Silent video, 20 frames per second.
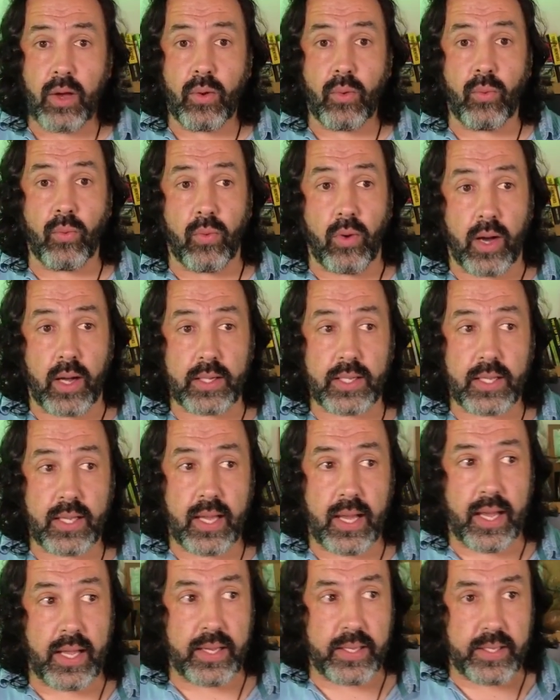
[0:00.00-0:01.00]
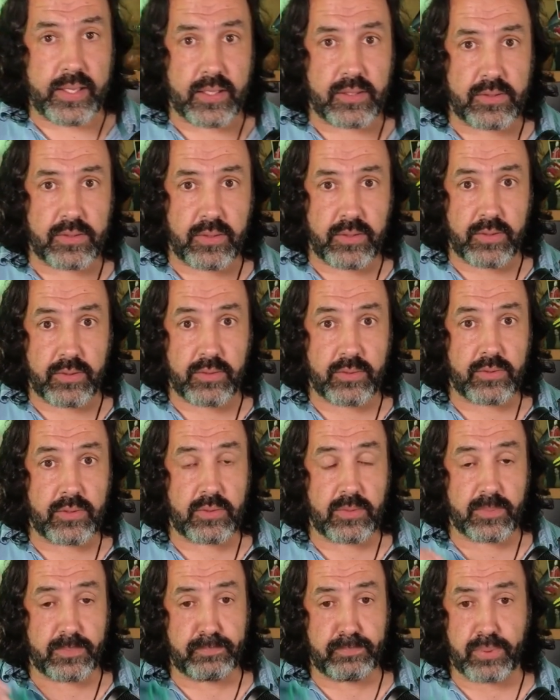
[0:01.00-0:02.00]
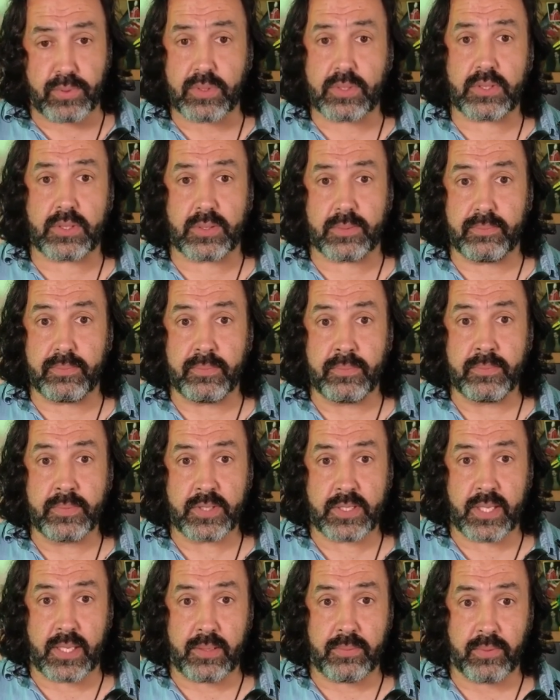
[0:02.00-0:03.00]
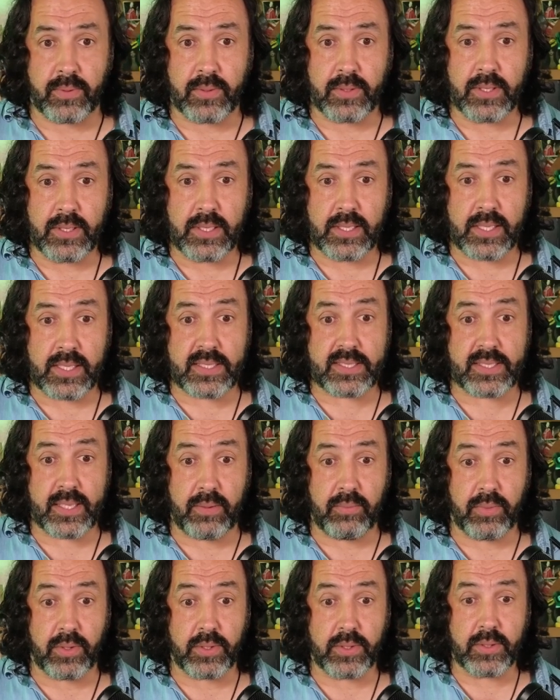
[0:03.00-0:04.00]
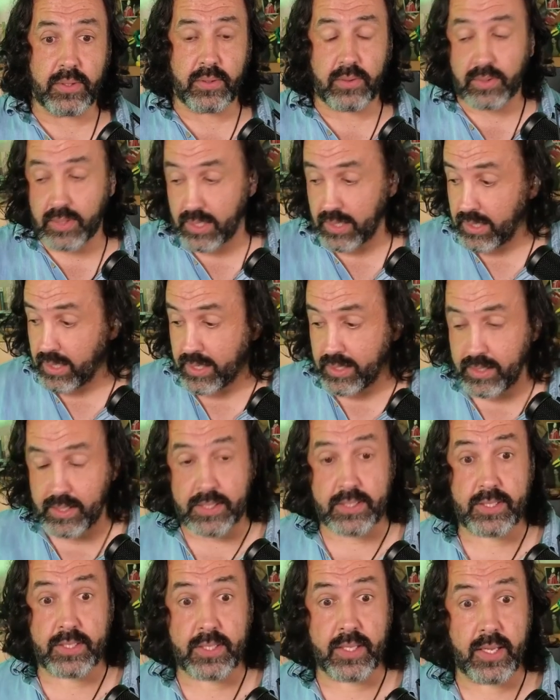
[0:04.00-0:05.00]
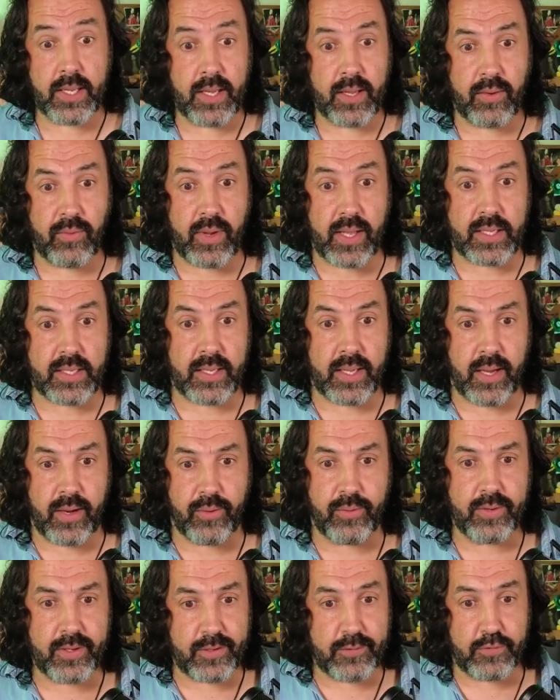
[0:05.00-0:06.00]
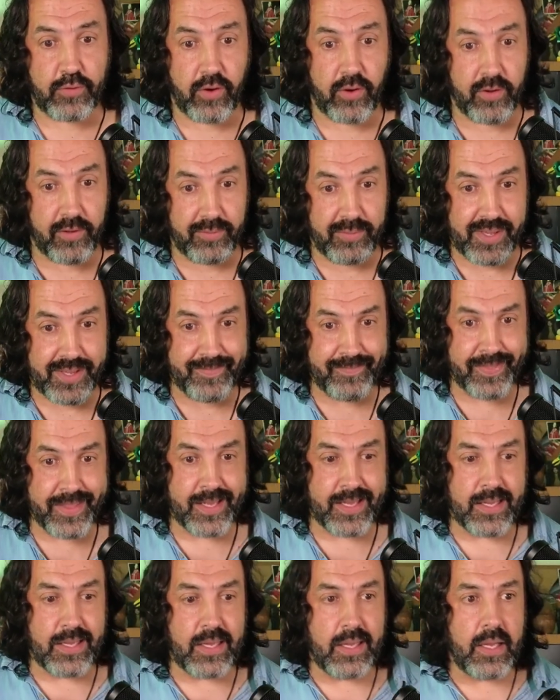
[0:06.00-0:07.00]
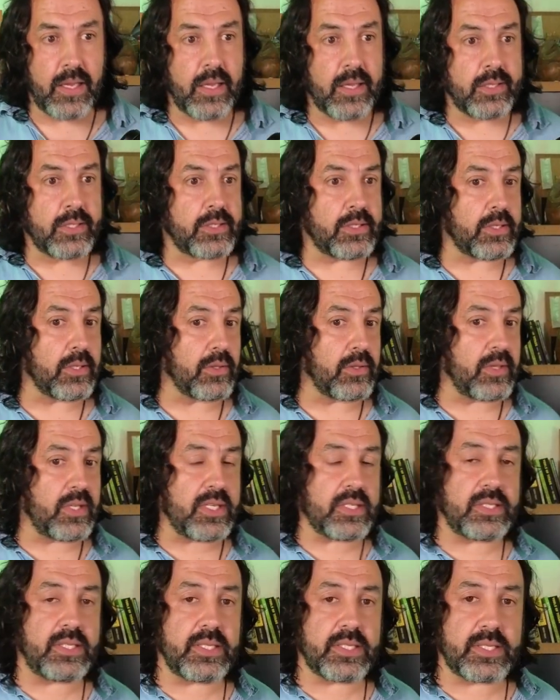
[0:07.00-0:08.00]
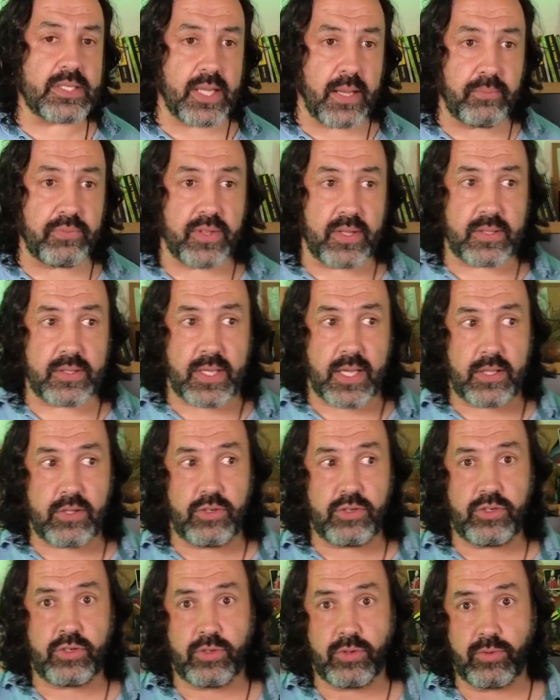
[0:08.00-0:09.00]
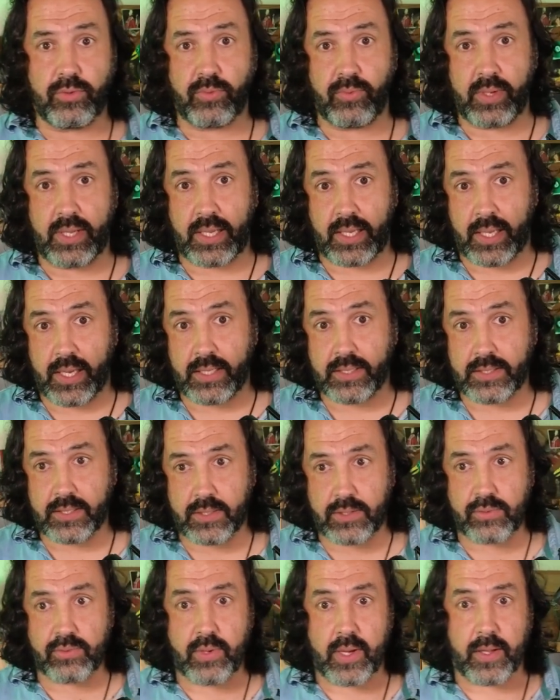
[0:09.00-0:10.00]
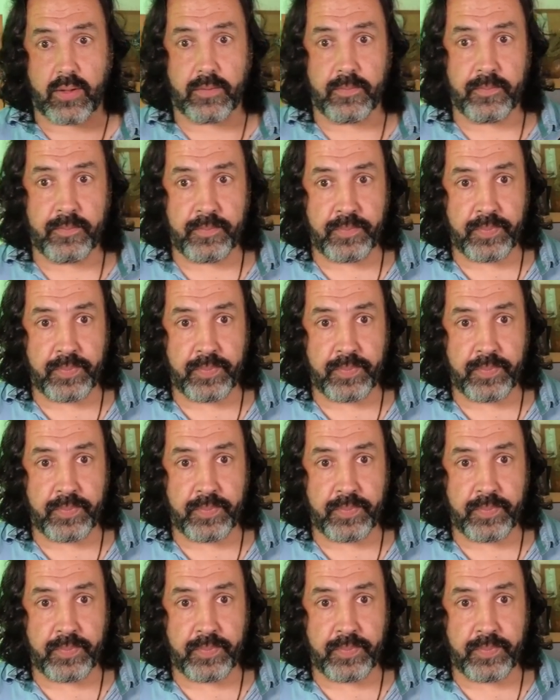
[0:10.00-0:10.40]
what I needed to do to put the table assembled. Okay, and it's right now in front of me. So this is something that you should realize as well.